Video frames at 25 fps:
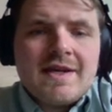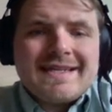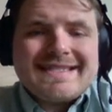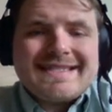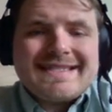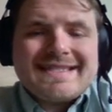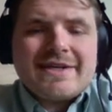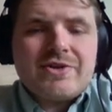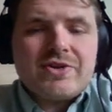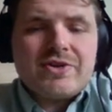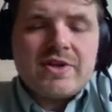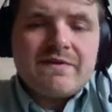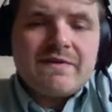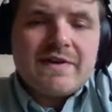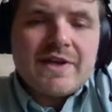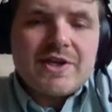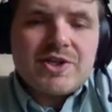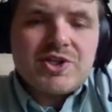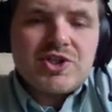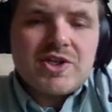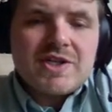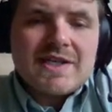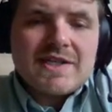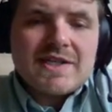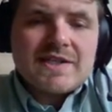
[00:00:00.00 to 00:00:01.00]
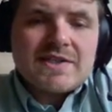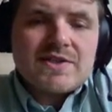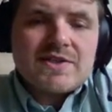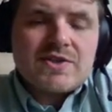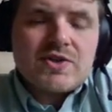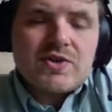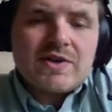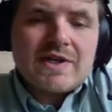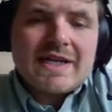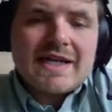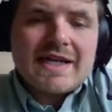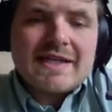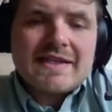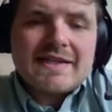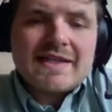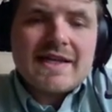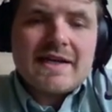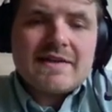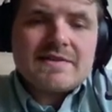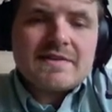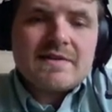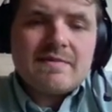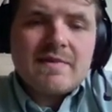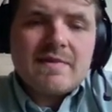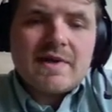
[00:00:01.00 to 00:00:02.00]
Standard deviation is
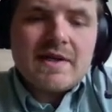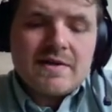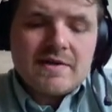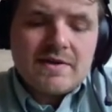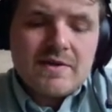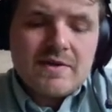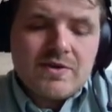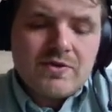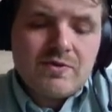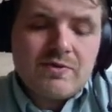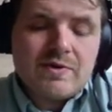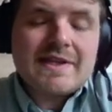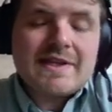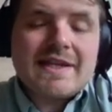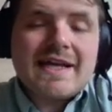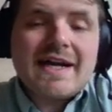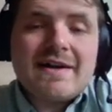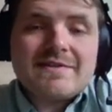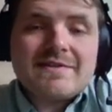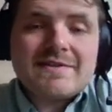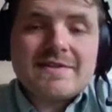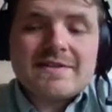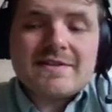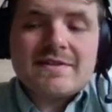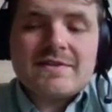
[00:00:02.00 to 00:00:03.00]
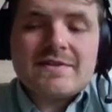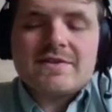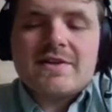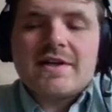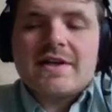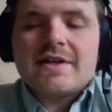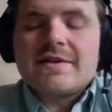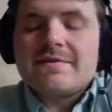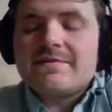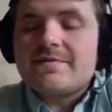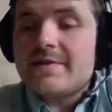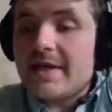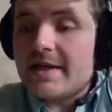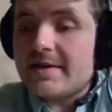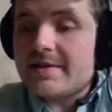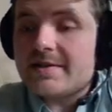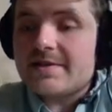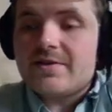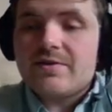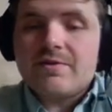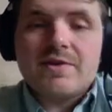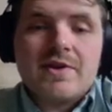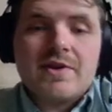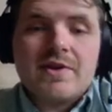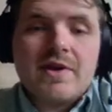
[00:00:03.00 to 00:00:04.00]
39,000 miles, 3,000, sorry,
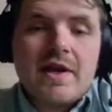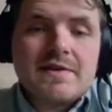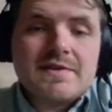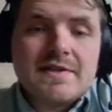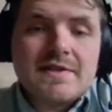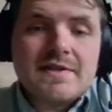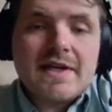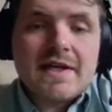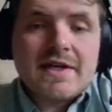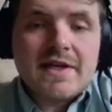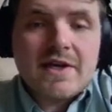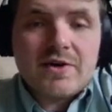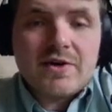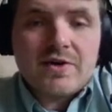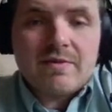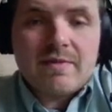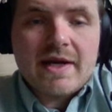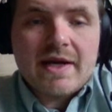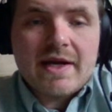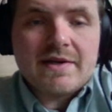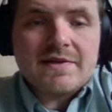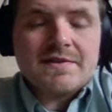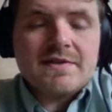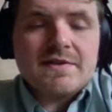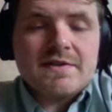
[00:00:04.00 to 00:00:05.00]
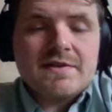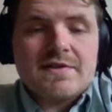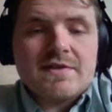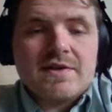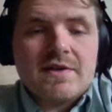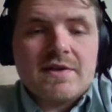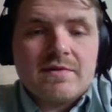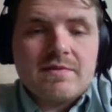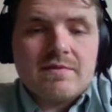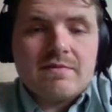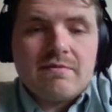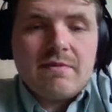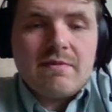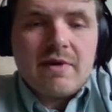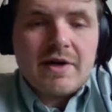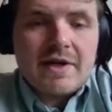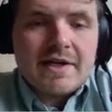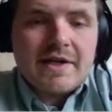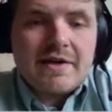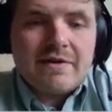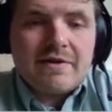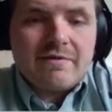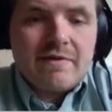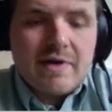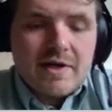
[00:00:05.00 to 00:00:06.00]
yes, 3,900 miles. So
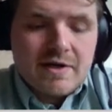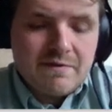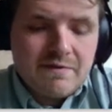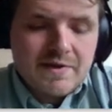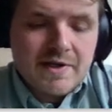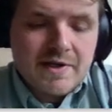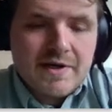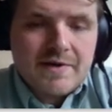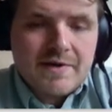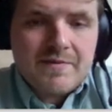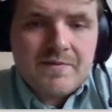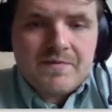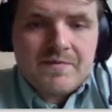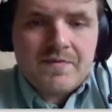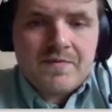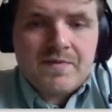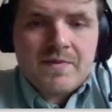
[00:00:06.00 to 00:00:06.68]
marking it right over there.